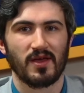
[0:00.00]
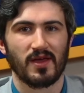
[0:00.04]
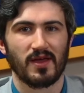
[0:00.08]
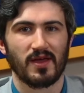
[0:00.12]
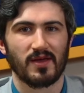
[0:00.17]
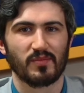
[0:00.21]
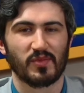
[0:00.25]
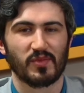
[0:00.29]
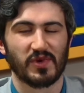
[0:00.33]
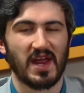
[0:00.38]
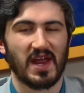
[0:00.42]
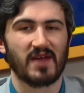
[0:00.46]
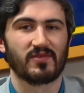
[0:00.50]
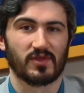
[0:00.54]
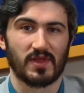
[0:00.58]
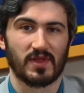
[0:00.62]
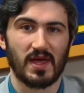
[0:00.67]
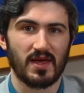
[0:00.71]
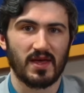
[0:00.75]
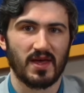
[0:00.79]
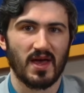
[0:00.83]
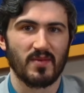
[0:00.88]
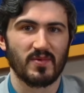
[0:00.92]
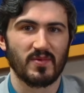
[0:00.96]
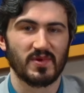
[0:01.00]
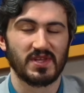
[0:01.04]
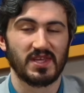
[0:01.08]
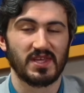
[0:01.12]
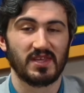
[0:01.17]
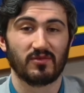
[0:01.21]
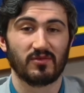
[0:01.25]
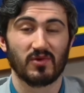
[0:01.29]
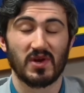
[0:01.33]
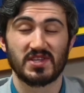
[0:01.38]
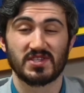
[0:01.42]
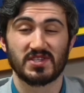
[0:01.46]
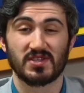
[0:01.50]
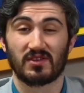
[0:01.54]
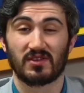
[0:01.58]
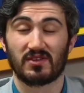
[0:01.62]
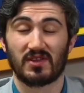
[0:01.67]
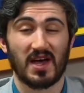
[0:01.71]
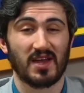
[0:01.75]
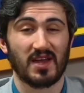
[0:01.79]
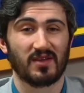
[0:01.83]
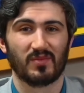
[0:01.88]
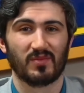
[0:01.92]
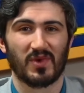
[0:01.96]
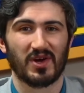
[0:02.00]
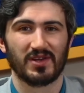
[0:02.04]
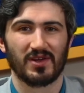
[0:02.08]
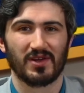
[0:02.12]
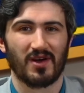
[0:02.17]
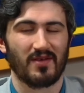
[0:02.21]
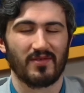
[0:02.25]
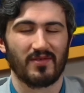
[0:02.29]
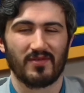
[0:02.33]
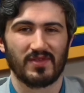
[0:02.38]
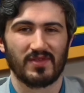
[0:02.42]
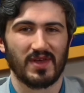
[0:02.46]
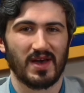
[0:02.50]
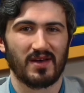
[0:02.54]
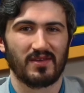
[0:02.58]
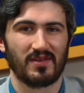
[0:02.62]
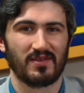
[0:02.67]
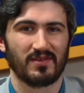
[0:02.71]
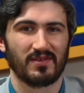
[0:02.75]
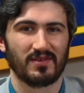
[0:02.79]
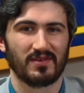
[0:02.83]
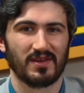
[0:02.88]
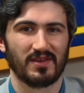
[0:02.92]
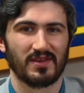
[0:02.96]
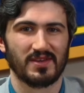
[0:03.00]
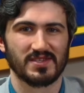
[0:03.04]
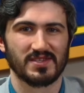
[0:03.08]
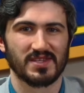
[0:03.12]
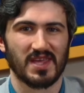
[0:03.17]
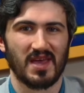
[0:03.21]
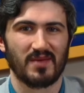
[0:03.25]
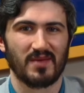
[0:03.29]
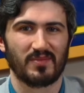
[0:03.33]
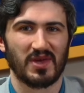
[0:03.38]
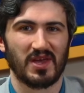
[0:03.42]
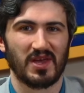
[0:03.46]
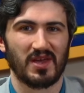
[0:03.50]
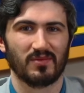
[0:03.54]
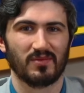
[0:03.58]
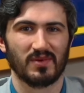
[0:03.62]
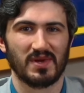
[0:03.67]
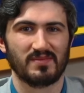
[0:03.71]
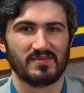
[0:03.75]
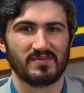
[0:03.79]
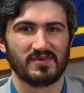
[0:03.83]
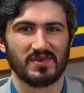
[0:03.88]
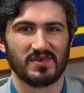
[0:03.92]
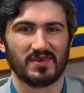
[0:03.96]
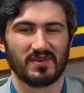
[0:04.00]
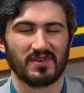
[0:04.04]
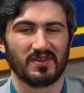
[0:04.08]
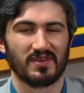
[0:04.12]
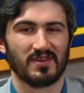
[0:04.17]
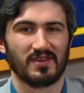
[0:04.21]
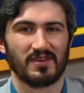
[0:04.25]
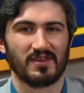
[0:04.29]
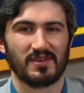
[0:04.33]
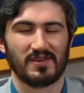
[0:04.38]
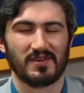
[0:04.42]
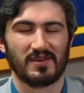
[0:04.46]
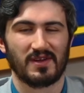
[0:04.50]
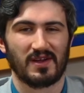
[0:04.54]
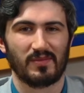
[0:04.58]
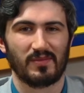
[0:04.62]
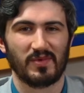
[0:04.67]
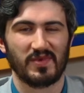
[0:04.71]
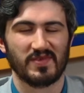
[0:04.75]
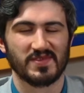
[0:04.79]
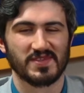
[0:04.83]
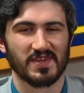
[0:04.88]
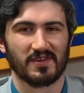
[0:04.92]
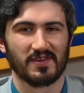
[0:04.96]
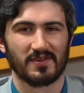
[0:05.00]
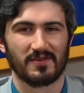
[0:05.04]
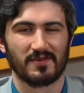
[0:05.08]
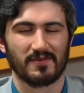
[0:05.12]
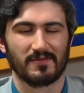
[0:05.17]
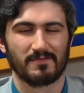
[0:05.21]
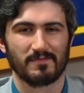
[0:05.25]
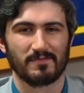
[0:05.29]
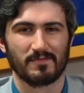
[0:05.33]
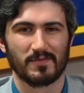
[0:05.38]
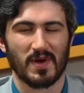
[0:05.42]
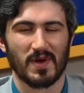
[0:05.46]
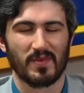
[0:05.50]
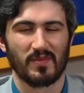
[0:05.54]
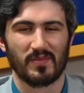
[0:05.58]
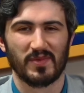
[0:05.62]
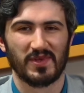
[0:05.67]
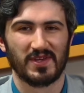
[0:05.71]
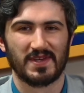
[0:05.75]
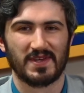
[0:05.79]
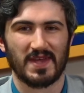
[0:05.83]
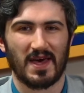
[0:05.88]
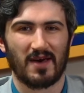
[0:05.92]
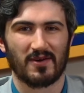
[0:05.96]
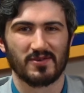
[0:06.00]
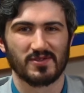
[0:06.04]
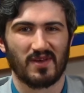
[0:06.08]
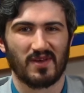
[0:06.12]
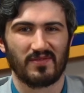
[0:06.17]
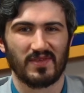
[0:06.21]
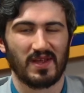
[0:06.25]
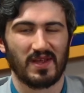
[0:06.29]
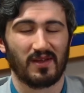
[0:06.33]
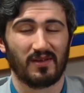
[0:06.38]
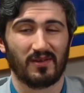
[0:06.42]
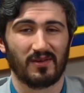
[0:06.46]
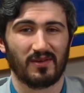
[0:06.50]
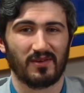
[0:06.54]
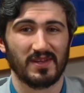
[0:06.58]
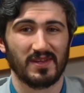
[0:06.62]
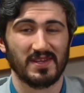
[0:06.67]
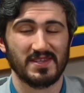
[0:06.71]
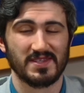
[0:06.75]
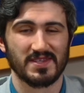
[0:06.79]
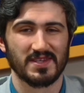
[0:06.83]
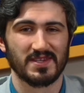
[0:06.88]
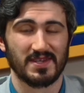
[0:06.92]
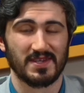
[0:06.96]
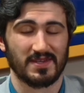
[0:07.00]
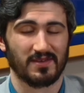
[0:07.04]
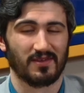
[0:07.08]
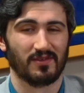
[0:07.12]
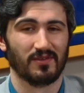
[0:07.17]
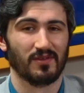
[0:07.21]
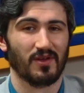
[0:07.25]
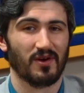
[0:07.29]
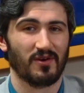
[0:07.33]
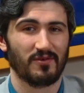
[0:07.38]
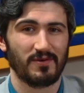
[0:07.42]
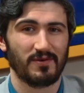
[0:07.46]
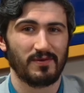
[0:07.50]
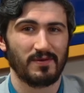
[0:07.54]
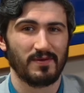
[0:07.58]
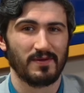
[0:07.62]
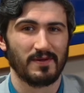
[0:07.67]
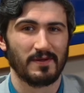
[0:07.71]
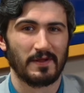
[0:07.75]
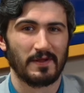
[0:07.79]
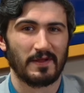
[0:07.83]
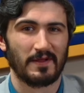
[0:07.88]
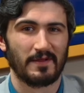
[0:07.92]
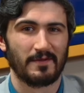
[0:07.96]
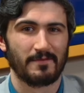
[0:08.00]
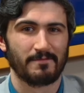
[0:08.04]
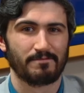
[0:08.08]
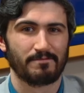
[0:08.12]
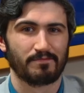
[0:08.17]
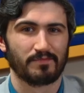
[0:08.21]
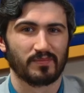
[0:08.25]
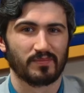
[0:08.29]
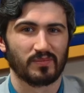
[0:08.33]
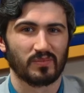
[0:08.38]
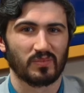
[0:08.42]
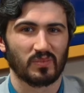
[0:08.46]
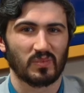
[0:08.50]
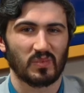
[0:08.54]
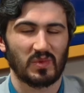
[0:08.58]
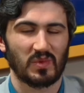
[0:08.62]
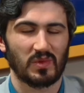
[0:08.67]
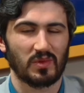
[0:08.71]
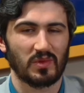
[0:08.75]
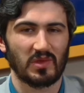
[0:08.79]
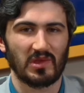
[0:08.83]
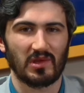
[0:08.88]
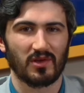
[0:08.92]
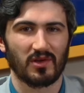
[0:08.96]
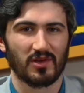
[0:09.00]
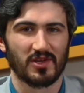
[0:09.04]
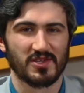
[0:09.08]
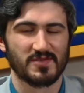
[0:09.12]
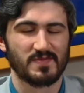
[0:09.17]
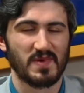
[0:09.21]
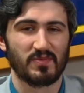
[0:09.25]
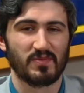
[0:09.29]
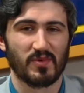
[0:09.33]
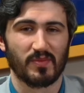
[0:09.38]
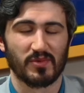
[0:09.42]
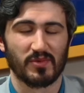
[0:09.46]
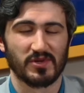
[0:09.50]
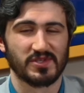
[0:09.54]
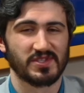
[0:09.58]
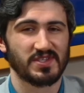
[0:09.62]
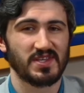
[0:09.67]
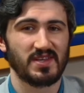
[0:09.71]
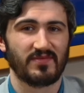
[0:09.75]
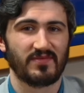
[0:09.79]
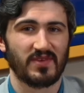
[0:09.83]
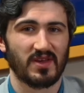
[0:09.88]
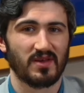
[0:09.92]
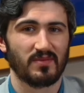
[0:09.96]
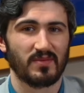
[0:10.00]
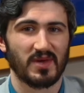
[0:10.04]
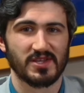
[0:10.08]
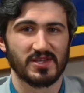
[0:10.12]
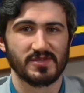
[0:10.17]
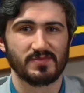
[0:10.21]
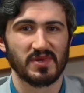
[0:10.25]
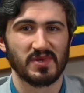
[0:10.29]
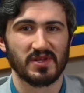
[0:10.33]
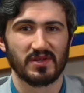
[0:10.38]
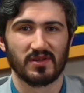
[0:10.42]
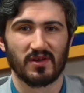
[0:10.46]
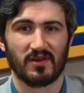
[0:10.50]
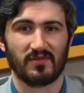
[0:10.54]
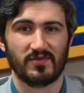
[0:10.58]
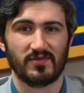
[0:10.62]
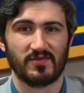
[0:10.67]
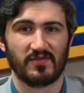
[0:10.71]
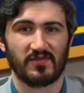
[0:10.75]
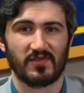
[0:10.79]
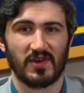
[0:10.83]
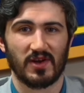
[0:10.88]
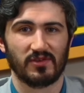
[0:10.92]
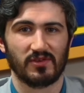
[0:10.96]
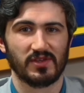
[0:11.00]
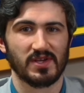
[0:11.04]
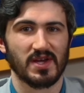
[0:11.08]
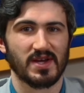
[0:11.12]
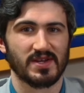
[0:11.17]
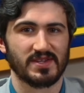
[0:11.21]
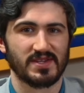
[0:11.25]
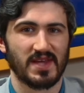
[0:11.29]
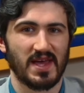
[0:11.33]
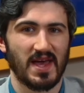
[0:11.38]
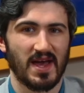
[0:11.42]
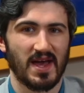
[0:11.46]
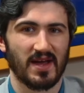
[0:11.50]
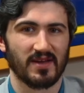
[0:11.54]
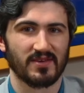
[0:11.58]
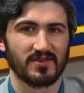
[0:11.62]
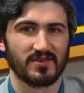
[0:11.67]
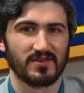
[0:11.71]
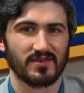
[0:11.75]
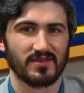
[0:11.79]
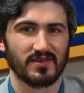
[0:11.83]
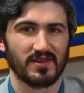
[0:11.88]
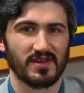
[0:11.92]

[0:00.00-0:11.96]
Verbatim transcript: But after that happened, he raised a lot of money off of that, and his campaign reaped, I believe it's a couple $1 million off that incident alone, because people perceive him as being unfairly attacked.